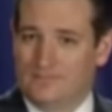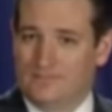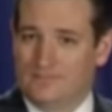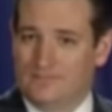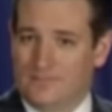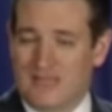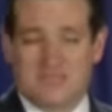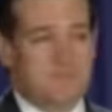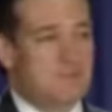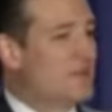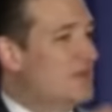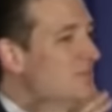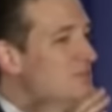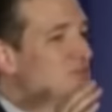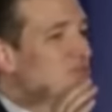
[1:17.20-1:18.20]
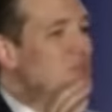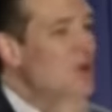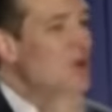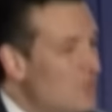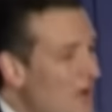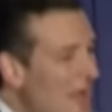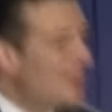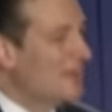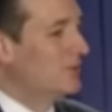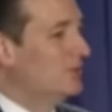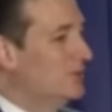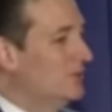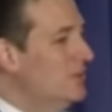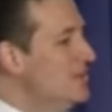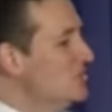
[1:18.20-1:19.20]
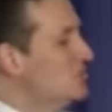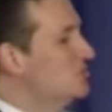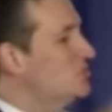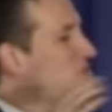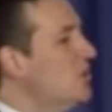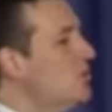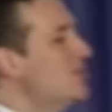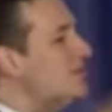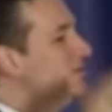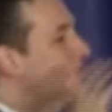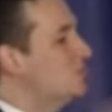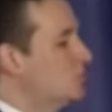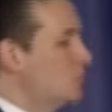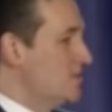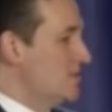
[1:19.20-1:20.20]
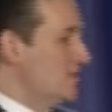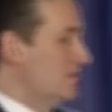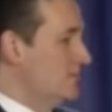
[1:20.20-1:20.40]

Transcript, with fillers: has become so radical, so extreme,